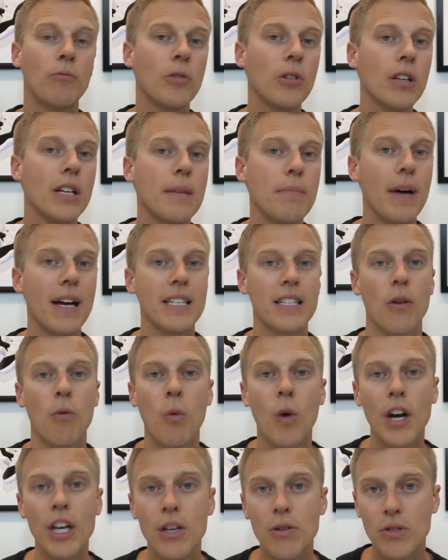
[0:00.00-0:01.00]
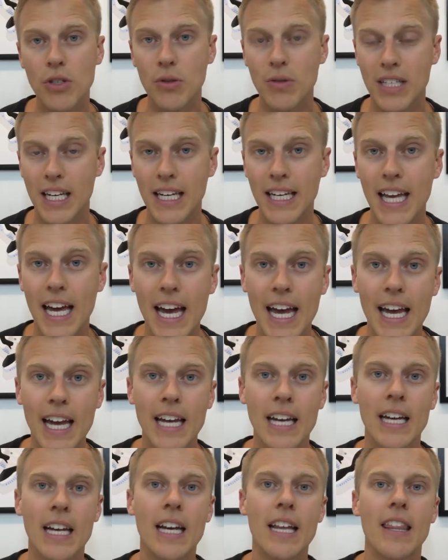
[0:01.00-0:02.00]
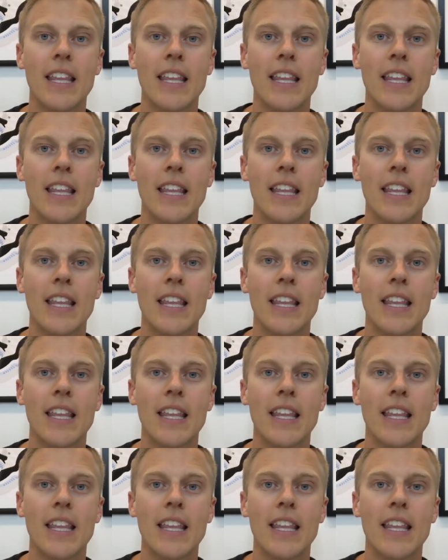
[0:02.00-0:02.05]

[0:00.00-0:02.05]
really depends on what you do today